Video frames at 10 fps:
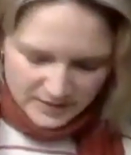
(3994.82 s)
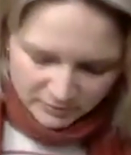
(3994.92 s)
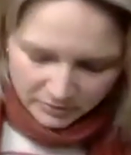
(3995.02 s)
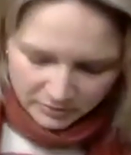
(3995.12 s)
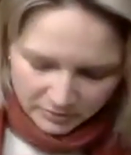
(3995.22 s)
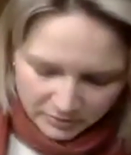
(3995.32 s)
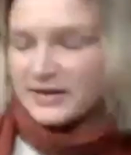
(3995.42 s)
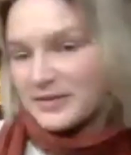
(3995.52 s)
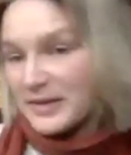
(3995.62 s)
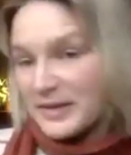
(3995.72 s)
school of
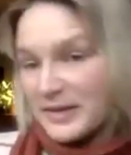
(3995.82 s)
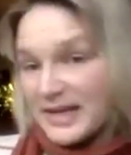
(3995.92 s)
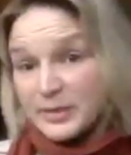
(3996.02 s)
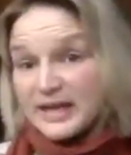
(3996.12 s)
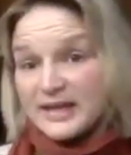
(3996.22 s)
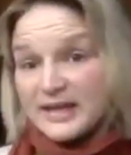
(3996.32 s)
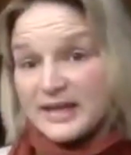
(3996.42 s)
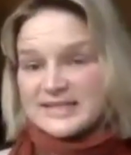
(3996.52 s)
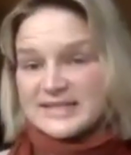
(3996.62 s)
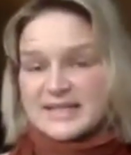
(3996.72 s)
thought around the Black
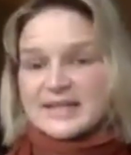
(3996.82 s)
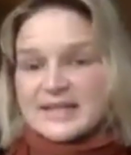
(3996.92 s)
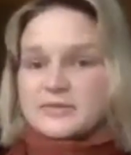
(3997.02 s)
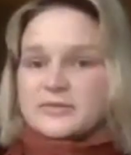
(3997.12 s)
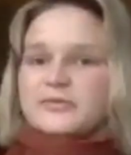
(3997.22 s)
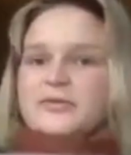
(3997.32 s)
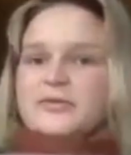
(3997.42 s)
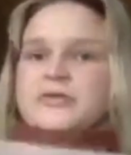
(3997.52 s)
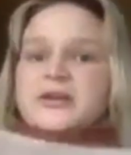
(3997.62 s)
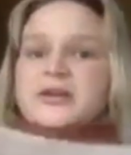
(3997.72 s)
Atlantic and
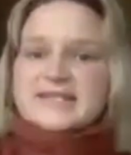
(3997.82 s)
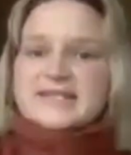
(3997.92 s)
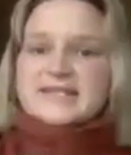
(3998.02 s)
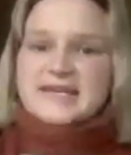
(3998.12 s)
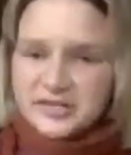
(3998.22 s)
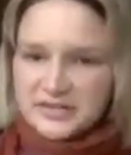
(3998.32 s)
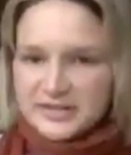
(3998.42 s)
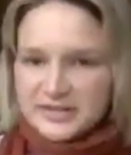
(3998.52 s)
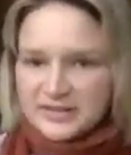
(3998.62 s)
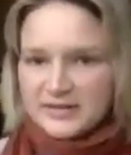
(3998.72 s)
creolization,